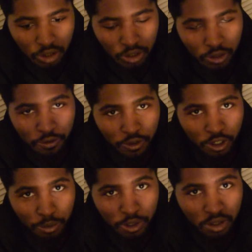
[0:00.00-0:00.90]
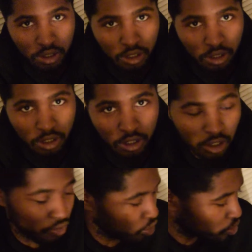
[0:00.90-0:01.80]
You feel me?
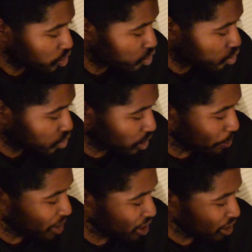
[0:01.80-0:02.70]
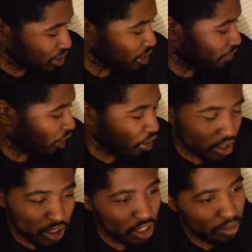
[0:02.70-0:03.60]
If you knew the meanings of all the
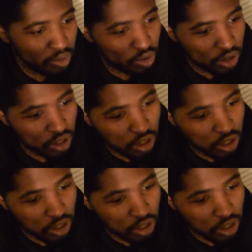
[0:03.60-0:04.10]
symbols,